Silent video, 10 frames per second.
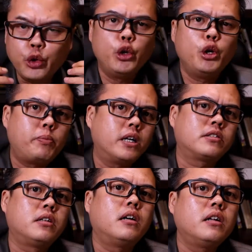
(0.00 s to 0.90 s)
Yu
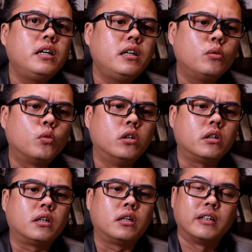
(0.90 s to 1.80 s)
personally
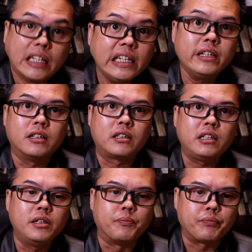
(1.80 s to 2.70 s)
would lead a
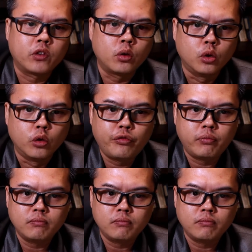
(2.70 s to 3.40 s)
team to